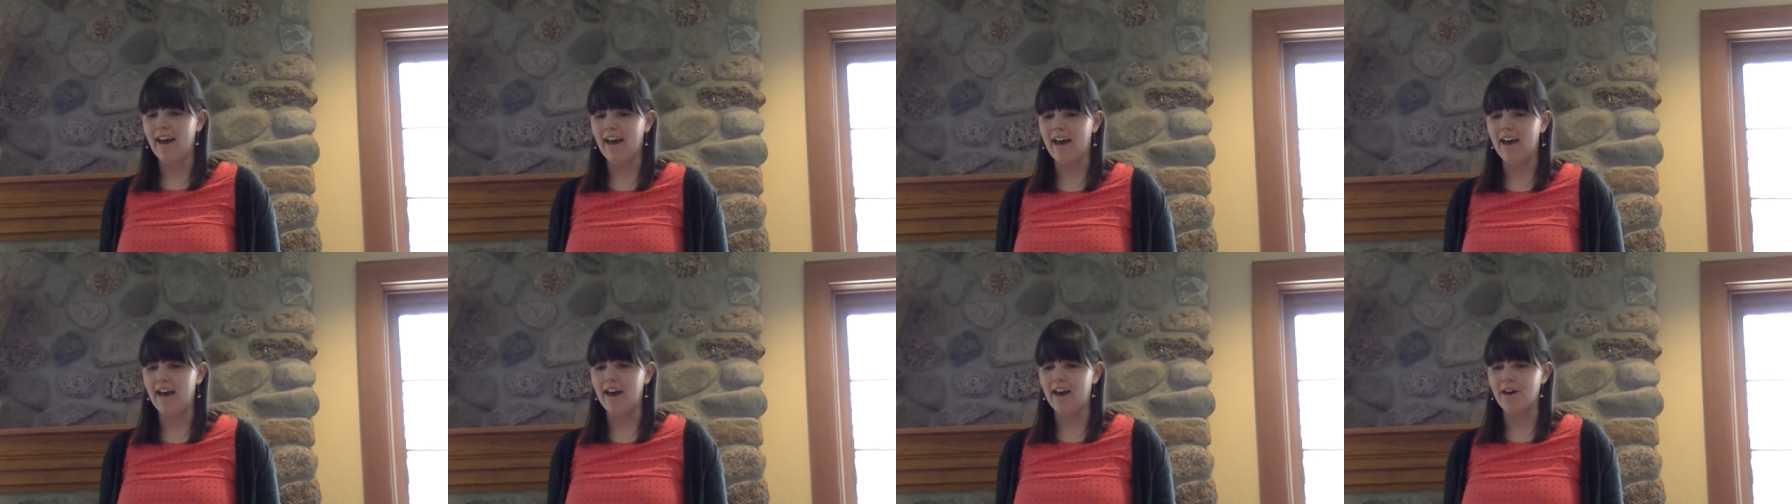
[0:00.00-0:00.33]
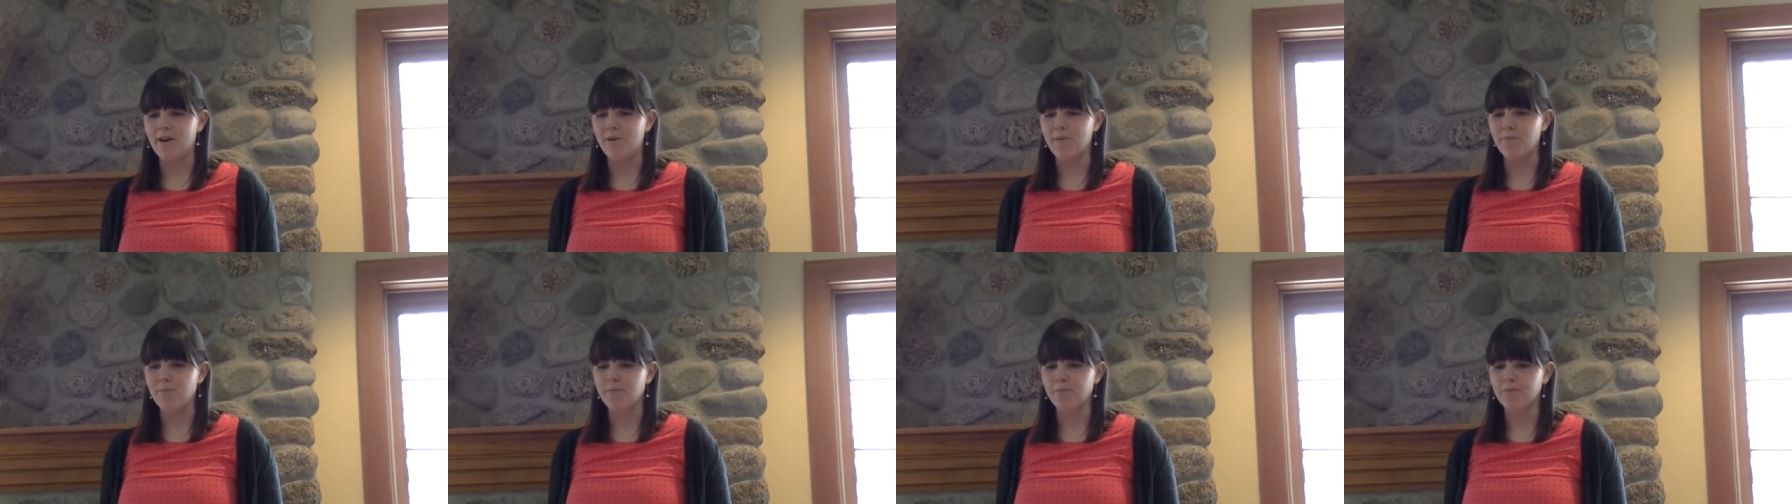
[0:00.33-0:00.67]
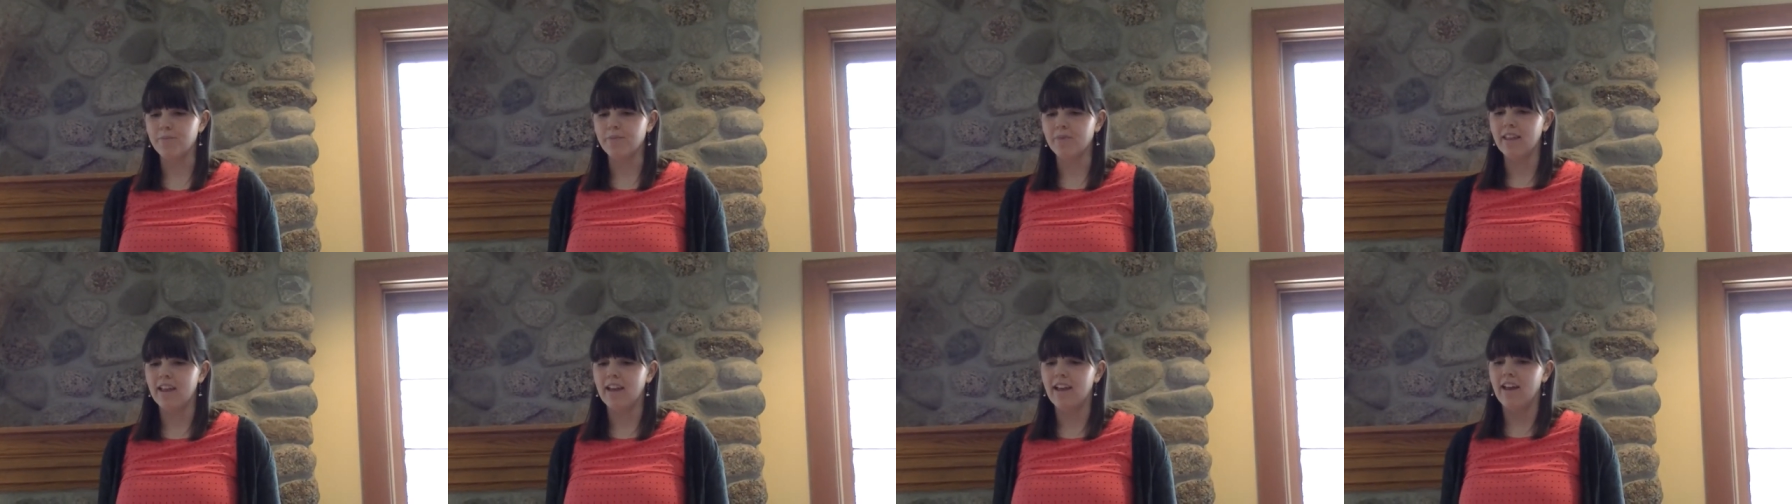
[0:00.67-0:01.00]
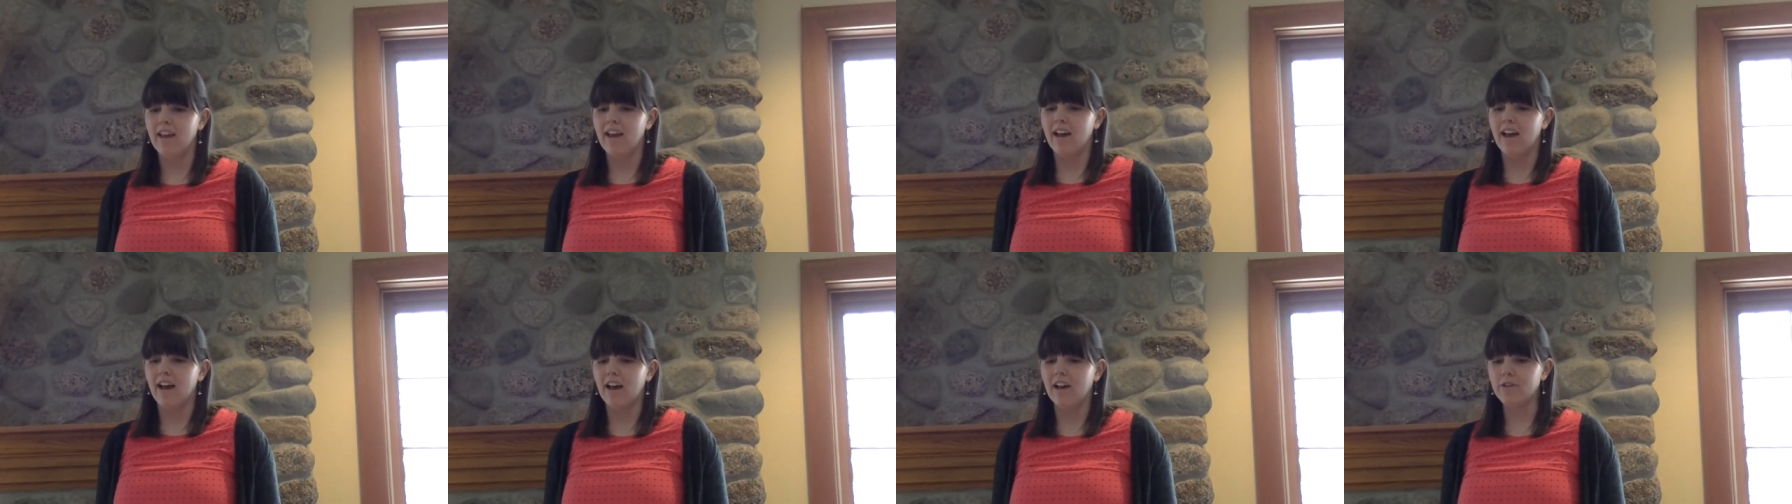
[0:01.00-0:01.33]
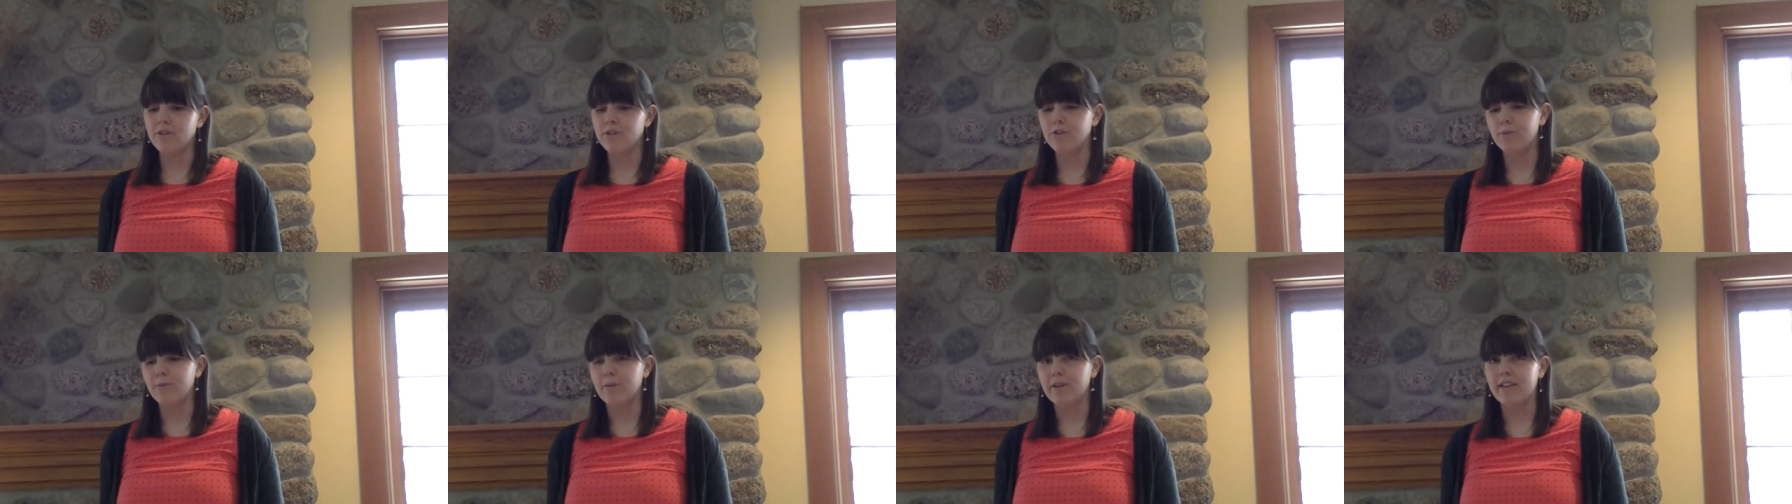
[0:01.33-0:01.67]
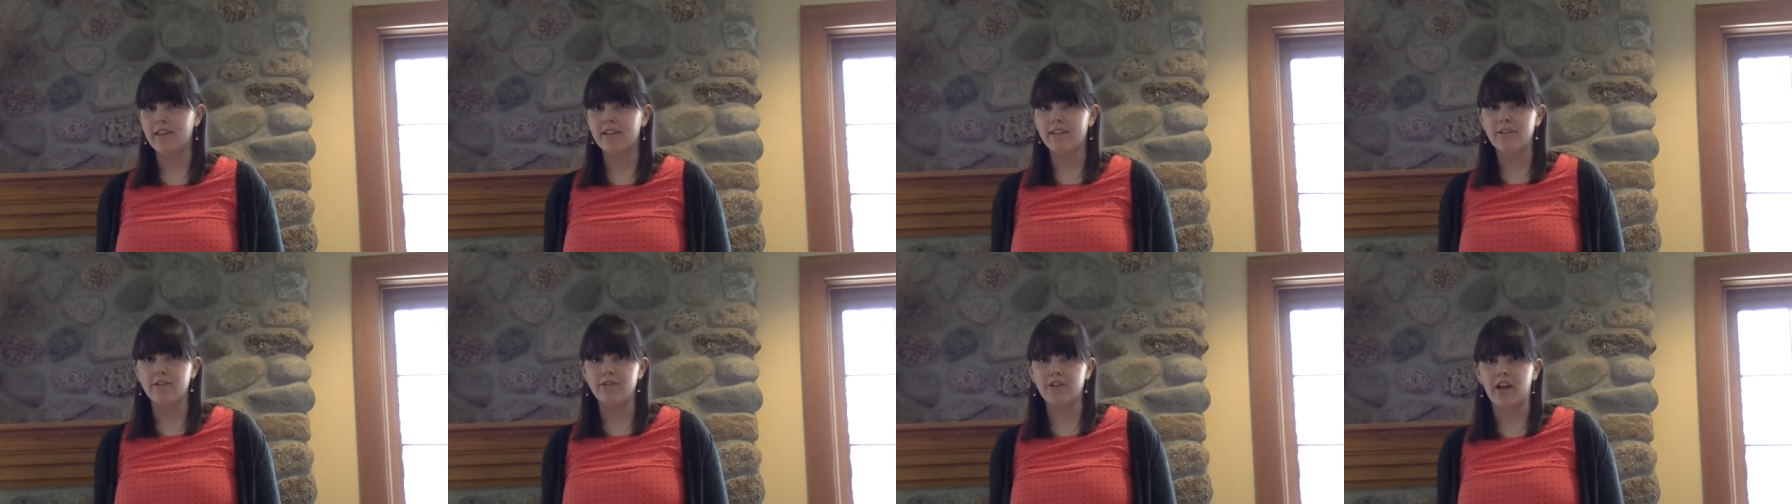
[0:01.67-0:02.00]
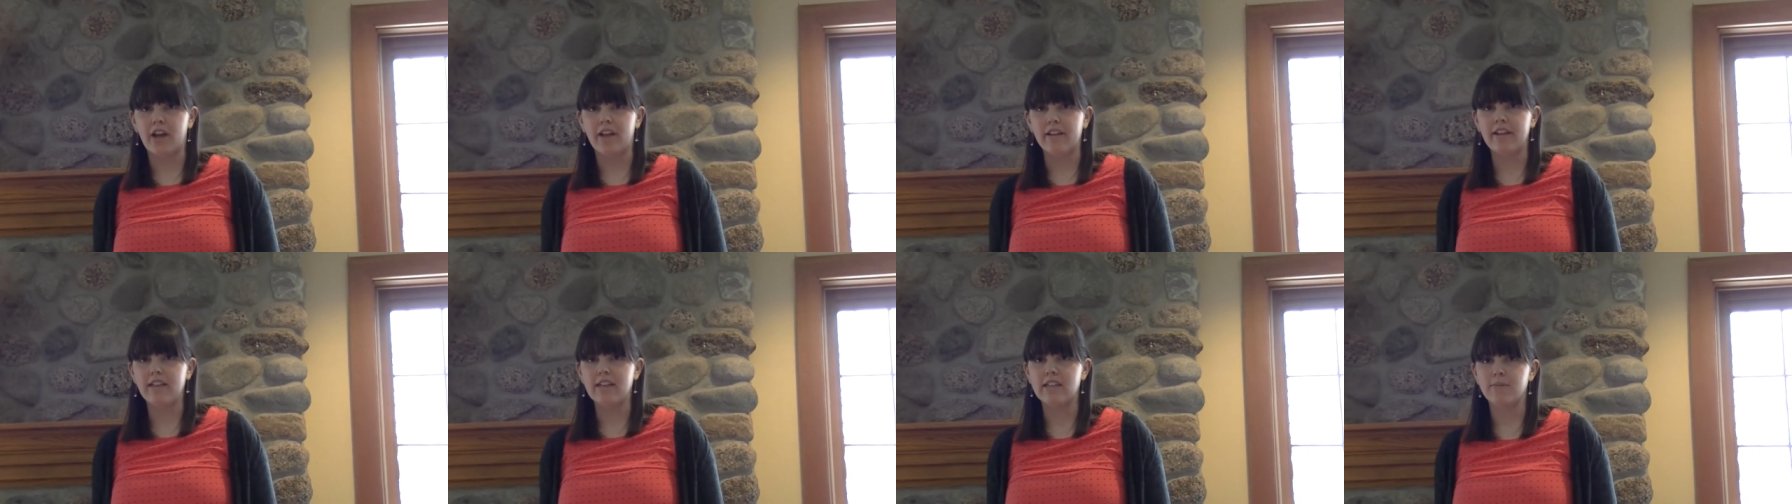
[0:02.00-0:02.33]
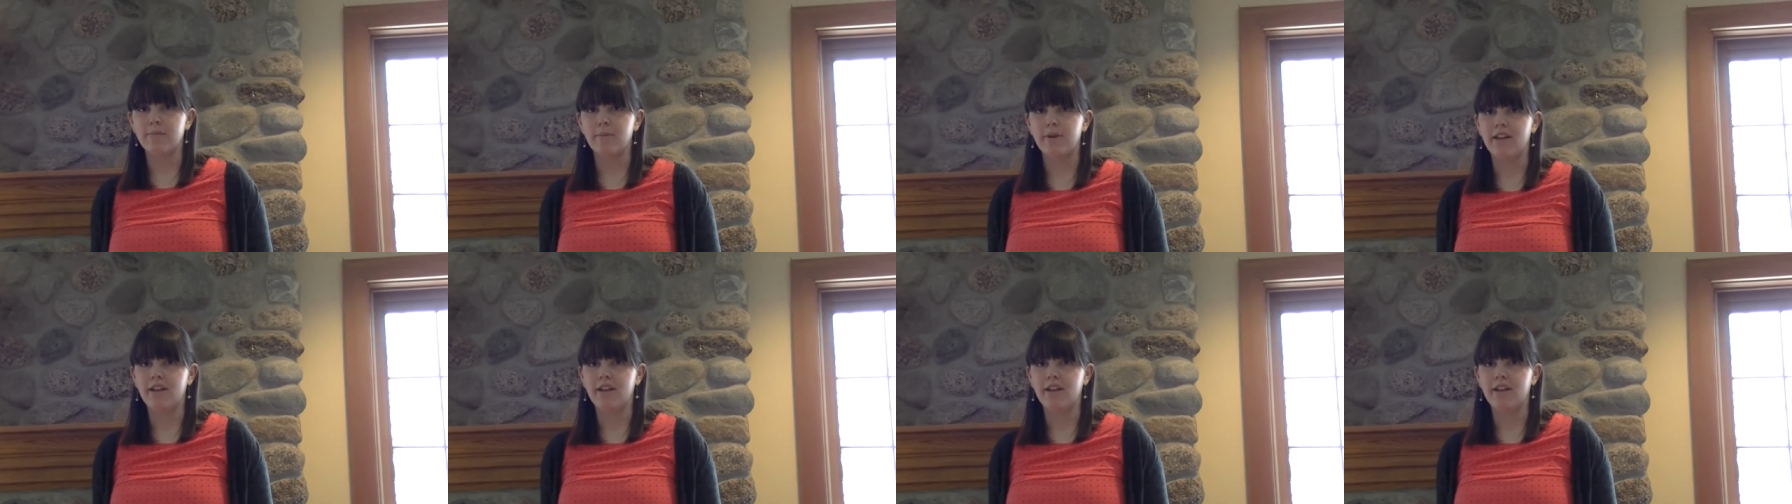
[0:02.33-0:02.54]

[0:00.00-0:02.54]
Um, assuming that the child has